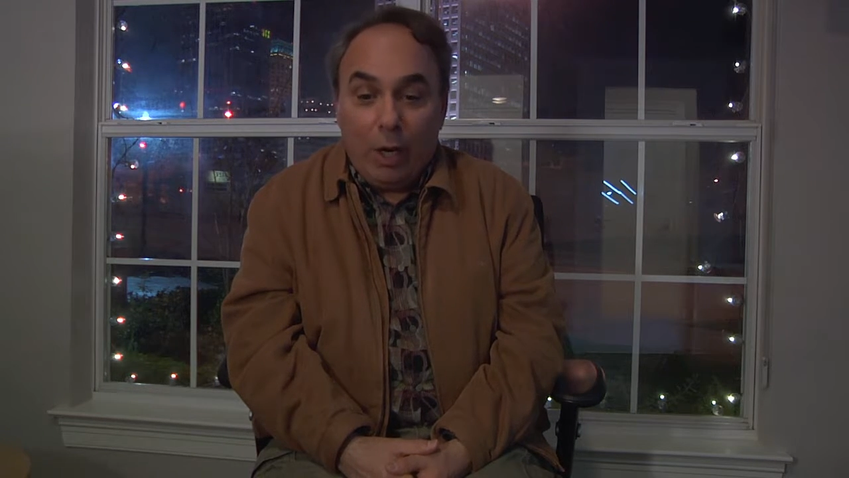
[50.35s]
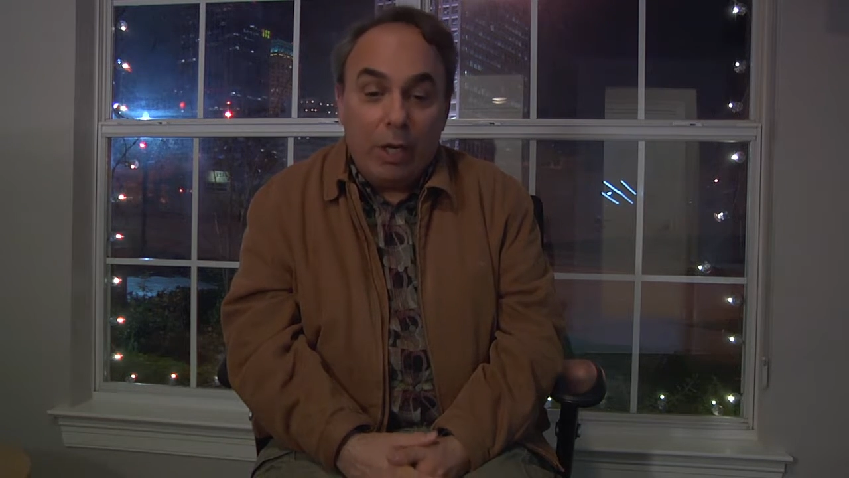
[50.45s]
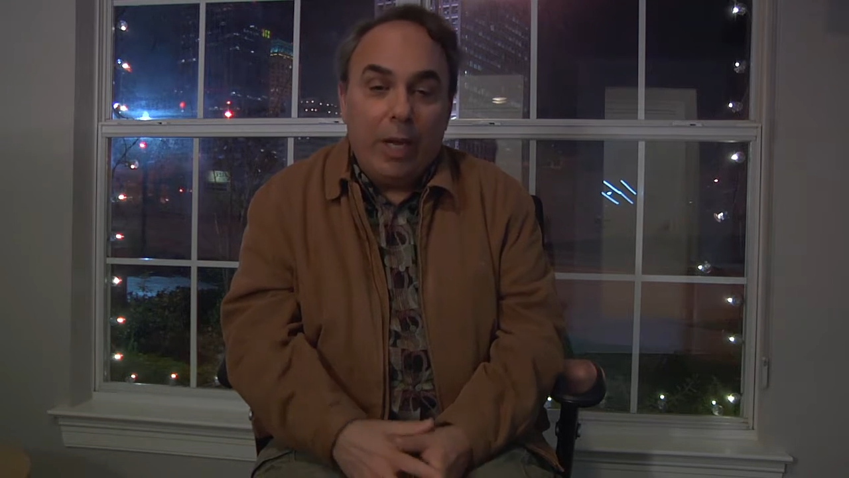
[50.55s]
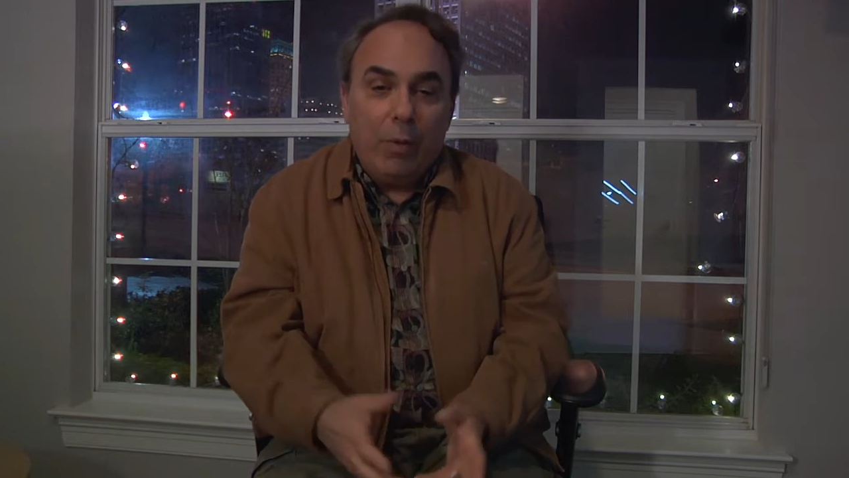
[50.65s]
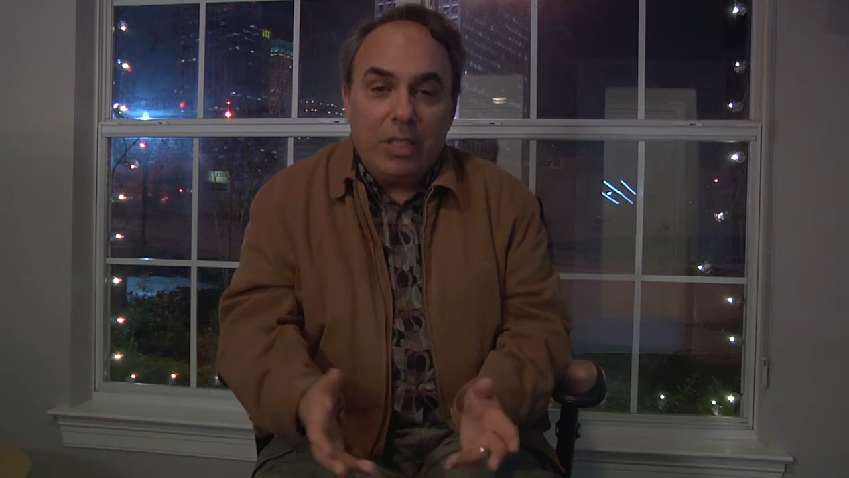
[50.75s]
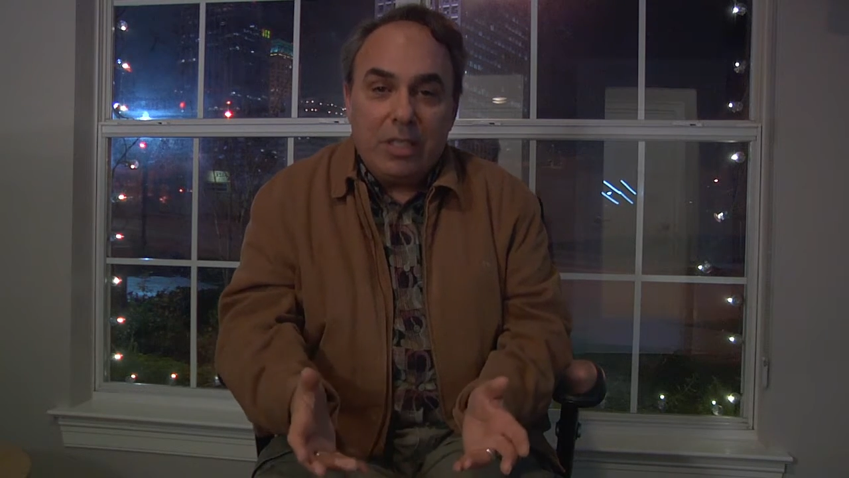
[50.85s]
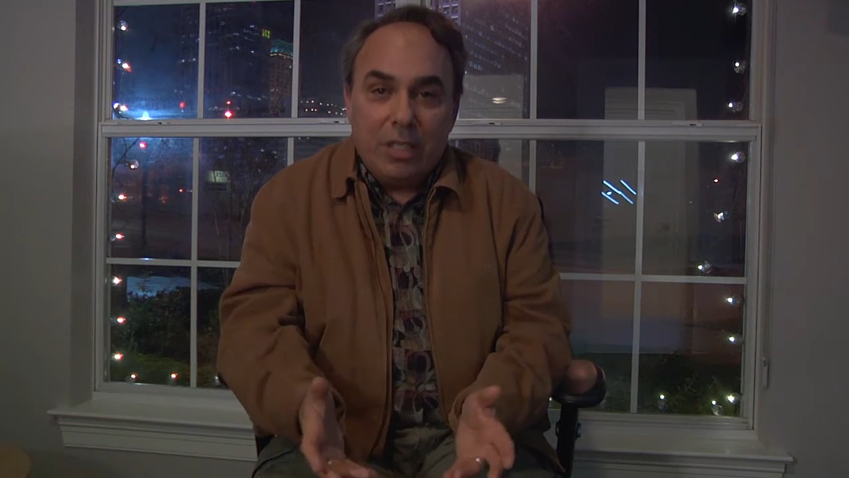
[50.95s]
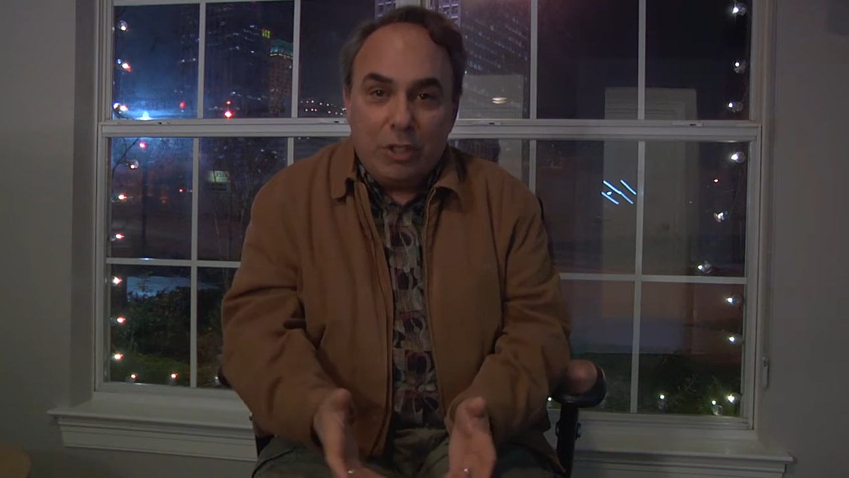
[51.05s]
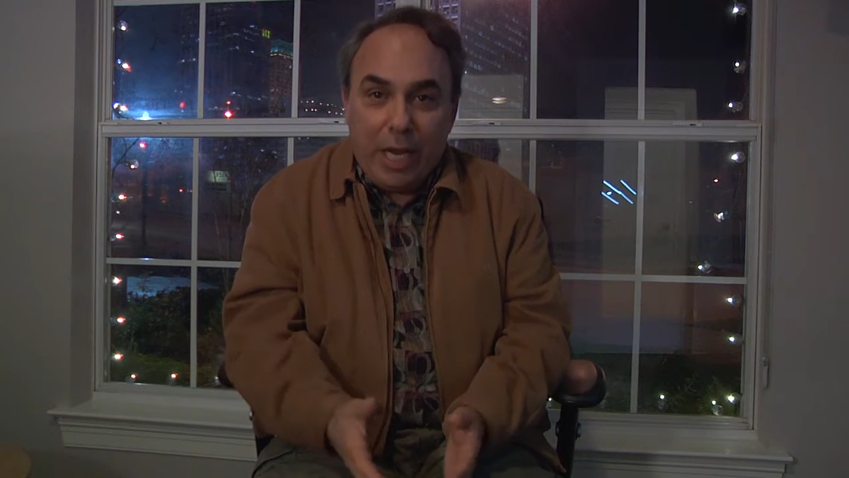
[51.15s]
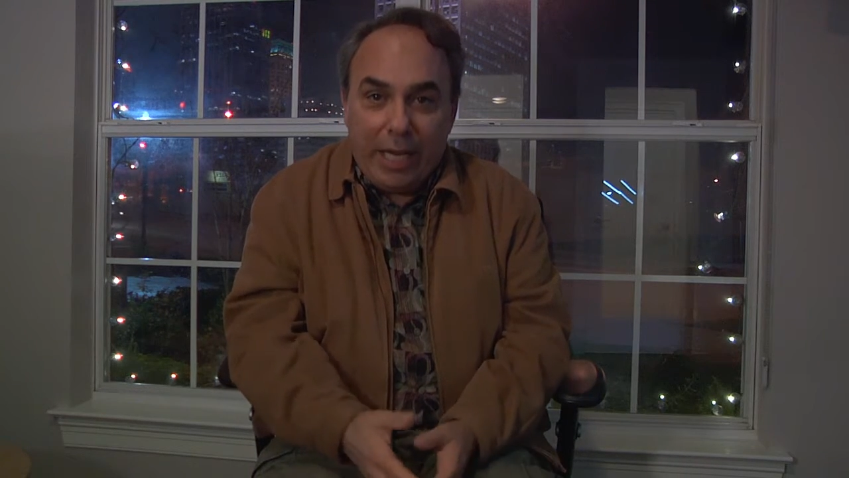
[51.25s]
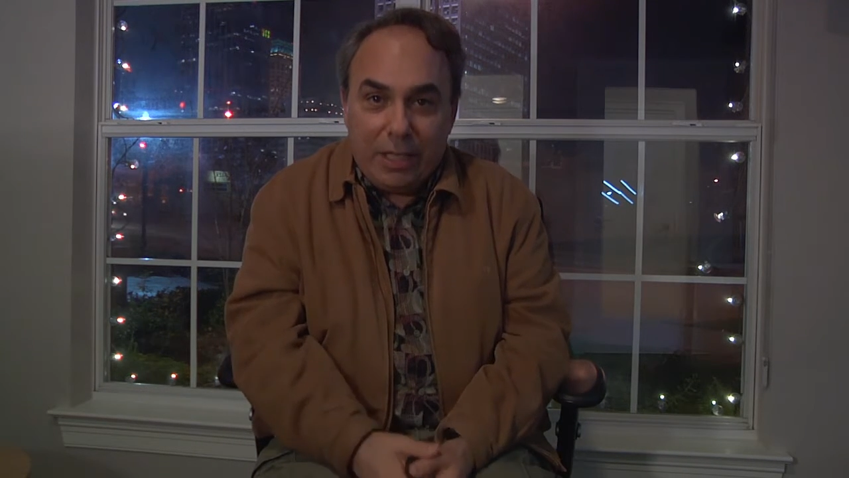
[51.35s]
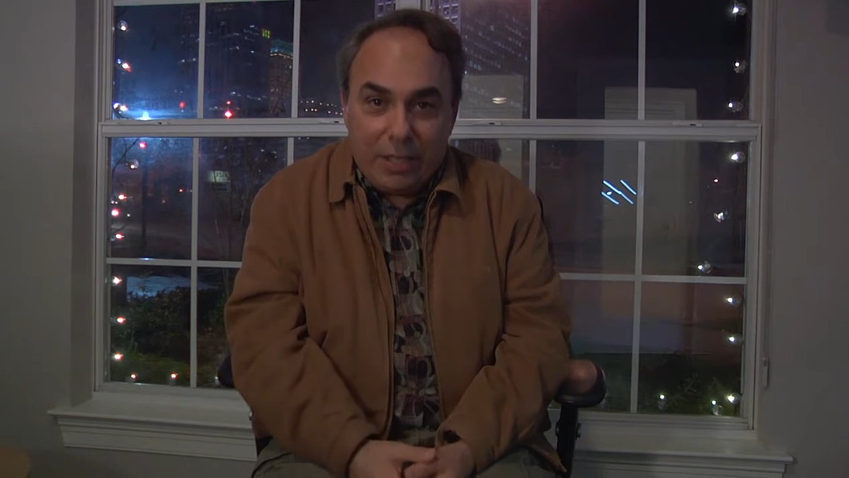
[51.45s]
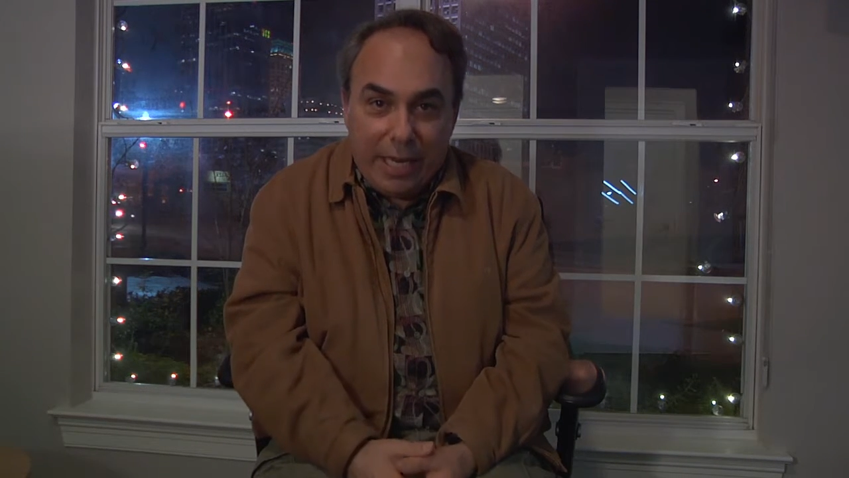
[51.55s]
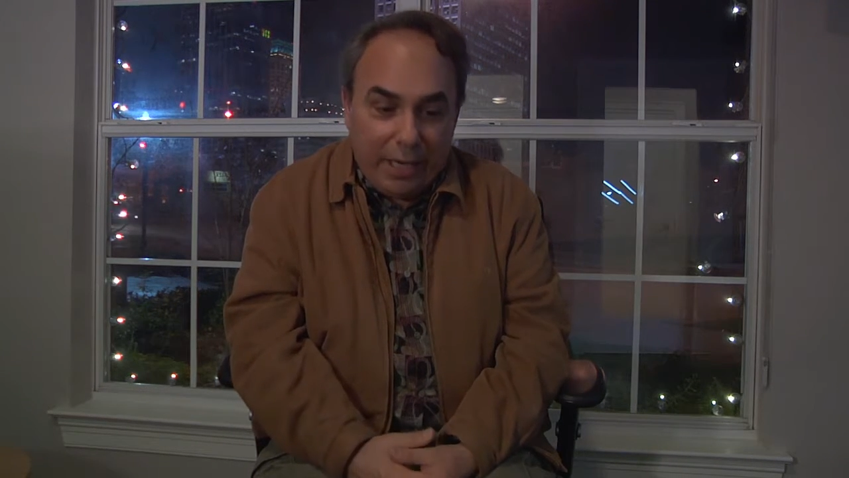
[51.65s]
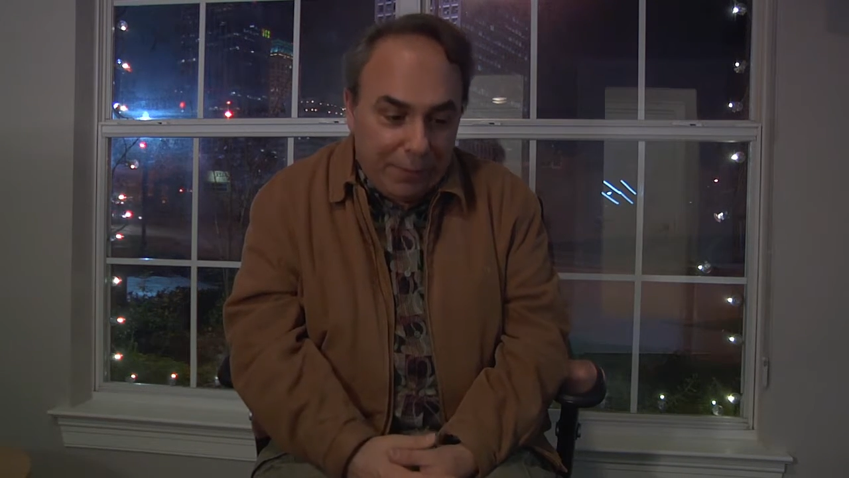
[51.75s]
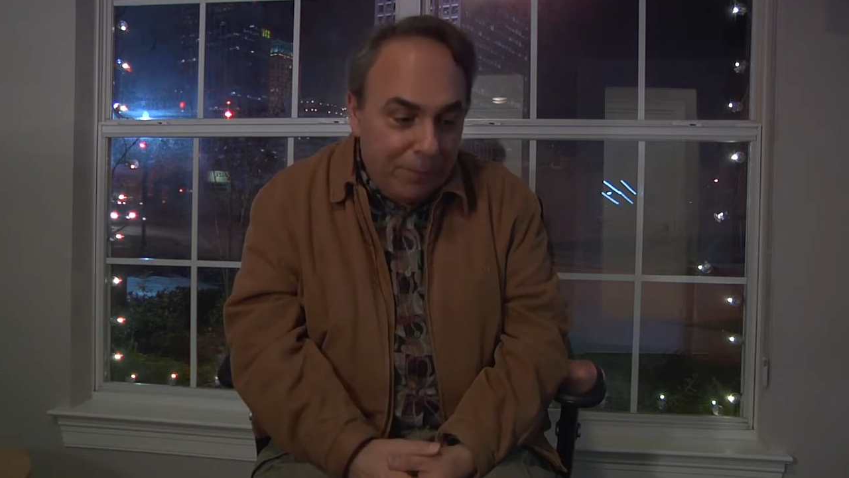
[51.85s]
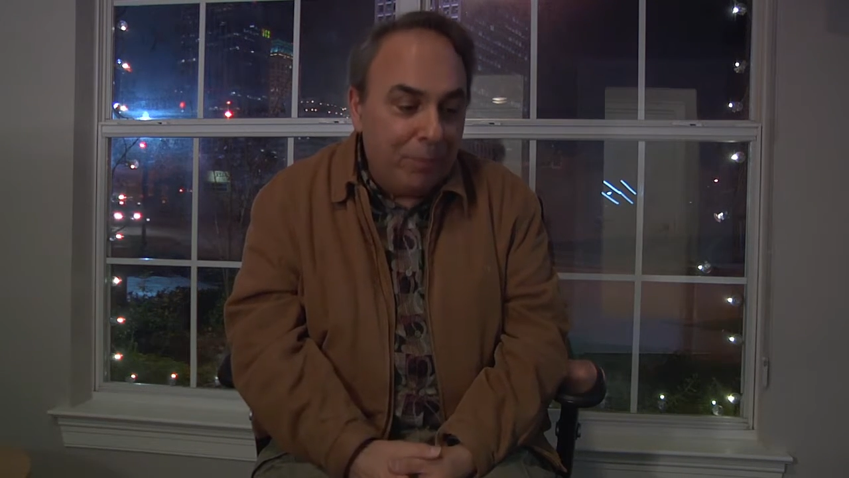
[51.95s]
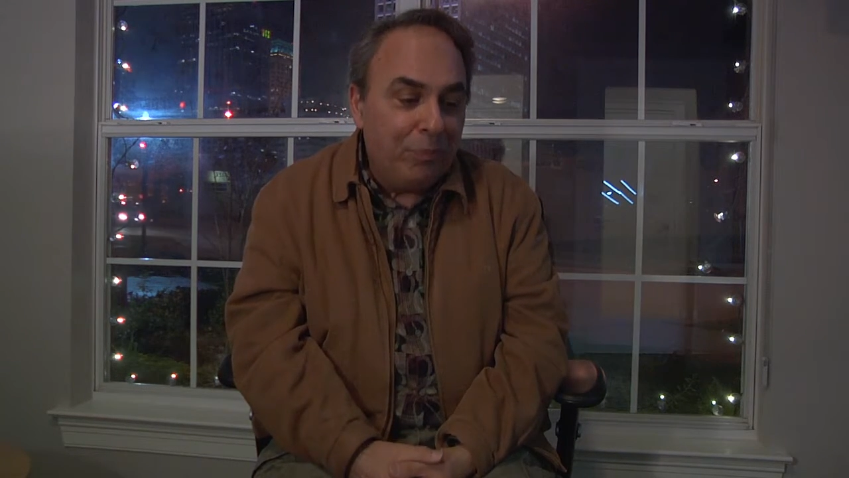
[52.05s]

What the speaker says: Okay, what's the Jack Attack?